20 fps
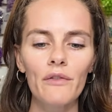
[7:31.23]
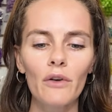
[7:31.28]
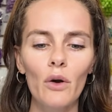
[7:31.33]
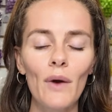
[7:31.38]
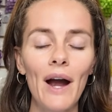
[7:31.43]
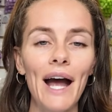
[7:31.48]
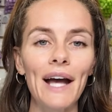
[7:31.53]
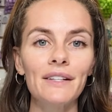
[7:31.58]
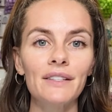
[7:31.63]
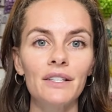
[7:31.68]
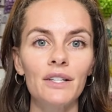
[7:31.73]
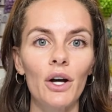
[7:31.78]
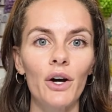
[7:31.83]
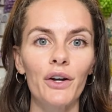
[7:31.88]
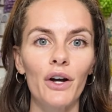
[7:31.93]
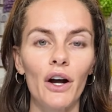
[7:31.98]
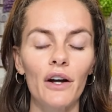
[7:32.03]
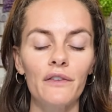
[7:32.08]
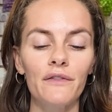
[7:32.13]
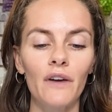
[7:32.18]
Verizon
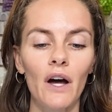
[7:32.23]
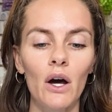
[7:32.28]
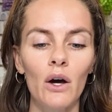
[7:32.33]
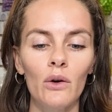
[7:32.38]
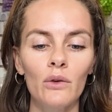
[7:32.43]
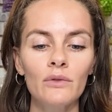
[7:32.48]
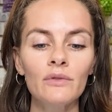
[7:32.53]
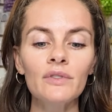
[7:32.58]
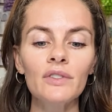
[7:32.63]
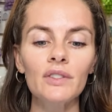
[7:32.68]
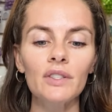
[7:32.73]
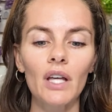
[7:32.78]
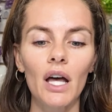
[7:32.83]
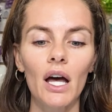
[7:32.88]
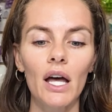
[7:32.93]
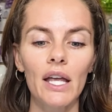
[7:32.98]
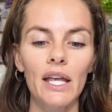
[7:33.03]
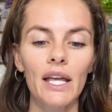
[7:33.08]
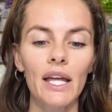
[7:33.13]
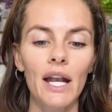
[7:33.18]
on our phones,
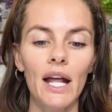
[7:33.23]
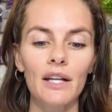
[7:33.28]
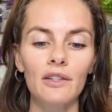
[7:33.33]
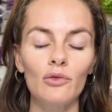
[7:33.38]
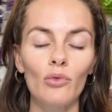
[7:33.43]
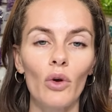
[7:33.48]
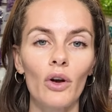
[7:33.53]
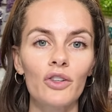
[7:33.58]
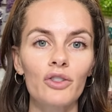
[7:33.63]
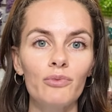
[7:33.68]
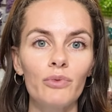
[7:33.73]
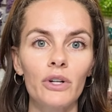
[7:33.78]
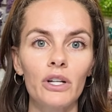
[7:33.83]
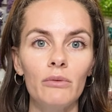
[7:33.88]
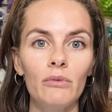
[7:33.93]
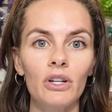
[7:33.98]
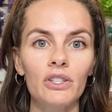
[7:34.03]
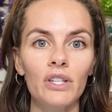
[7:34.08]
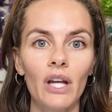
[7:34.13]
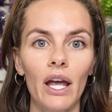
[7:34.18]
it has worked pretty
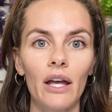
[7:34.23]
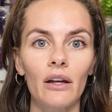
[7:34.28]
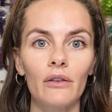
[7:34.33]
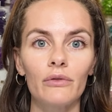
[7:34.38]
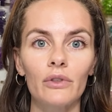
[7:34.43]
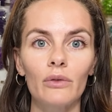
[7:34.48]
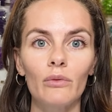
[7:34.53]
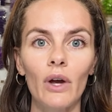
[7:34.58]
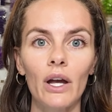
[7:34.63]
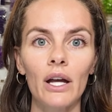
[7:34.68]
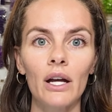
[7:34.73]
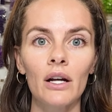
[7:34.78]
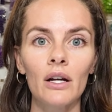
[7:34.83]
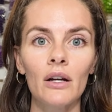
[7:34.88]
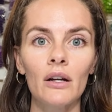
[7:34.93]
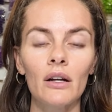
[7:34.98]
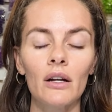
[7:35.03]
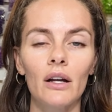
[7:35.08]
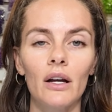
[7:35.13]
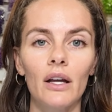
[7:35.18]
much
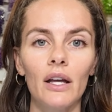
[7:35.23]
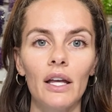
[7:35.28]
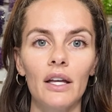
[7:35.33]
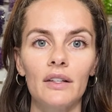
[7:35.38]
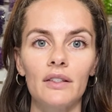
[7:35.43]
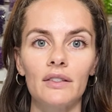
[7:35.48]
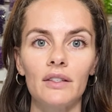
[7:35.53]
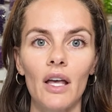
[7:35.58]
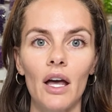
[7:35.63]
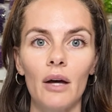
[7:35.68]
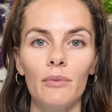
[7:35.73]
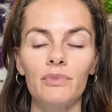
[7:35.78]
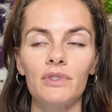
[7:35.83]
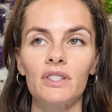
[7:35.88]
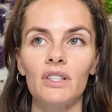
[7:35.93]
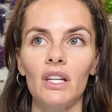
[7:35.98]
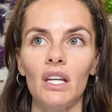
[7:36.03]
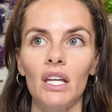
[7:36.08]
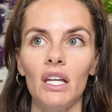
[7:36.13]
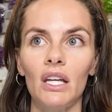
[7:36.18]
everywhere
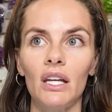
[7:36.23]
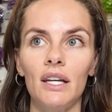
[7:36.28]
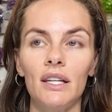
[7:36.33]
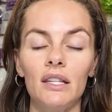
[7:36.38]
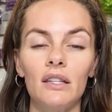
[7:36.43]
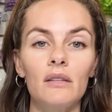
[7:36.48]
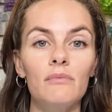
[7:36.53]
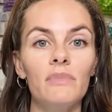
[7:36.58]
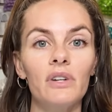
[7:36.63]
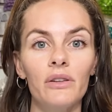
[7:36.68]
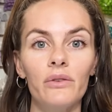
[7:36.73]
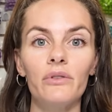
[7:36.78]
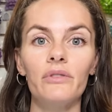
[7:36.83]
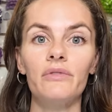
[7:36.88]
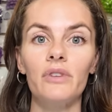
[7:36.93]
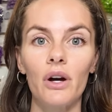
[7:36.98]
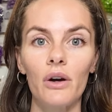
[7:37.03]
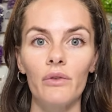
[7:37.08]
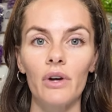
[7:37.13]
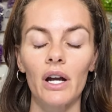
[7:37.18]
except in the middle
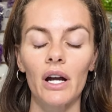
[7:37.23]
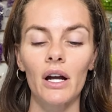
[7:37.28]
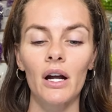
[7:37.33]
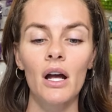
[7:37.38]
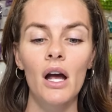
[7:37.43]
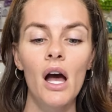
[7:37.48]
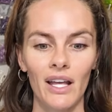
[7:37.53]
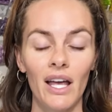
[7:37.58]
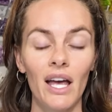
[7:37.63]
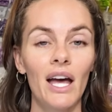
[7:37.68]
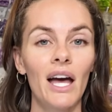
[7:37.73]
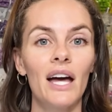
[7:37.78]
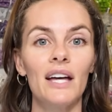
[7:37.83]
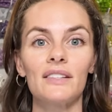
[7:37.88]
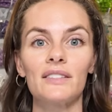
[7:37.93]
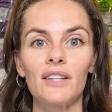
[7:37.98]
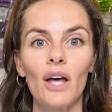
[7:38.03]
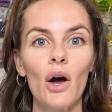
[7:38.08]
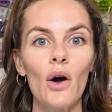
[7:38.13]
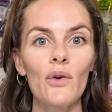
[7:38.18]
of nowhere.
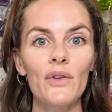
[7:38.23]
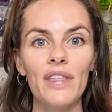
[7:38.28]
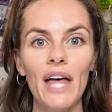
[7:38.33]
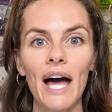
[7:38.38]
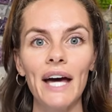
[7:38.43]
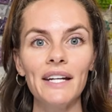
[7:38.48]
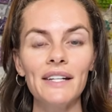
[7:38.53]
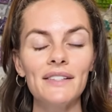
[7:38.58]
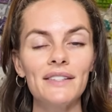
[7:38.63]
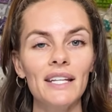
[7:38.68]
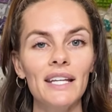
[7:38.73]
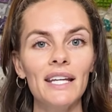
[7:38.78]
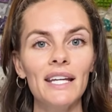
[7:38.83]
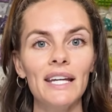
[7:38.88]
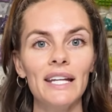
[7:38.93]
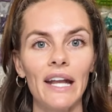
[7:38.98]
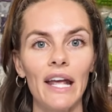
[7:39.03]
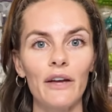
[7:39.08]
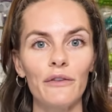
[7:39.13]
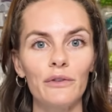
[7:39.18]
So that is
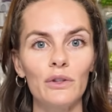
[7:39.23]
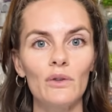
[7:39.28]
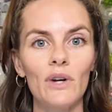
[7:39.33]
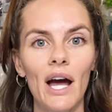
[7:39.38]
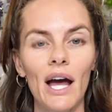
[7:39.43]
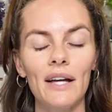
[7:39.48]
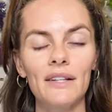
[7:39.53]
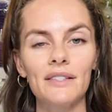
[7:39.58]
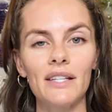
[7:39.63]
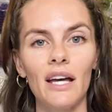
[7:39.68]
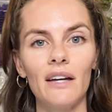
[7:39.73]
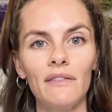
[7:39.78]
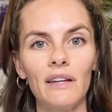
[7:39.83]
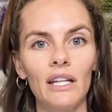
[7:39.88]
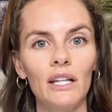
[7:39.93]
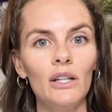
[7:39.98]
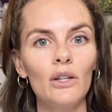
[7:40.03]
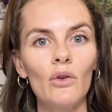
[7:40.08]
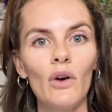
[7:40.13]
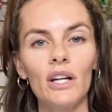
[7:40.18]
it. If you guys have
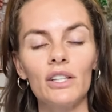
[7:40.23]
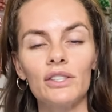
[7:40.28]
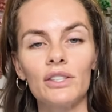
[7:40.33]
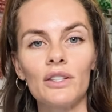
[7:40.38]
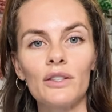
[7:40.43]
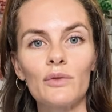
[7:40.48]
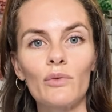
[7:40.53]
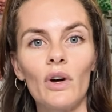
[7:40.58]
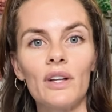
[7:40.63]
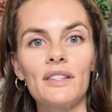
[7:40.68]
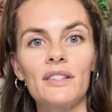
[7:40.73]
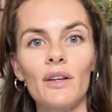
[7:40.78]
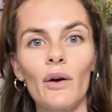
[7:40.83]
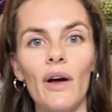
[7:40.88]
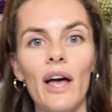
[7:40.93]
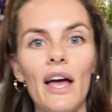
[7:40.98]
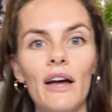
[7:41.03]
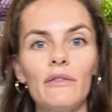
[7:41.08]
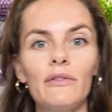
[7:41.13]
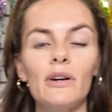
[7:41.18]
any questions
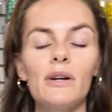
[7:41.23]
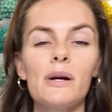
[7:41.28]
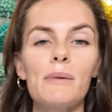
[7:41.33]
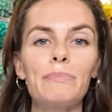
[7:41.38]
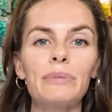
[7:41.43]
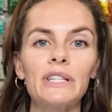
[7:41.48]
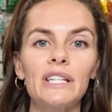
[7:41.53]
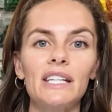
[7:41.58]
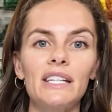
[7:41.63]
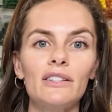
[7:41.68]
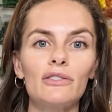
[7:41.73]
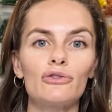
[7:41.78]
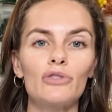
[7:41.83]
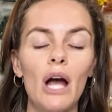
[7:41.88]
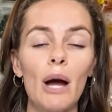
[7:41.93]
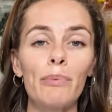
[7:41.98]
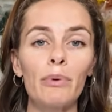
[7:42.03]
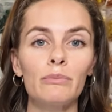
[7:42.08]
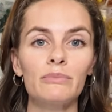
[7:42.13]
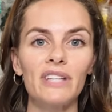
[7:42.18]
whatsoever, please
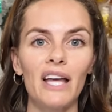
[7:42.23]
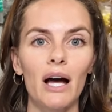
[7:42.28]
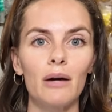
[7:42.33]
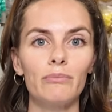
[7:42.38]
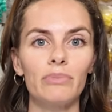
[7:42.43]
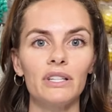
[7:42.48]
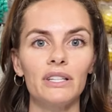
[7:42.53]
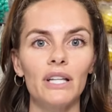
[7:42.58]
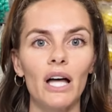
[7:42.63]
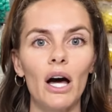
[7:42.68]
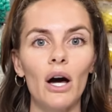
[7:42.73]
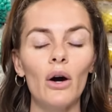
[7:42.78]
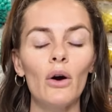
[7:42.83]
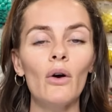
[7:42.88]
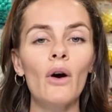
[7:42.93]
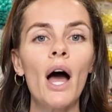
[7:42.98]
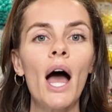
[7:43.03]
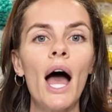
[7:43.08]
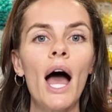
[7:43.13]
drop them down below.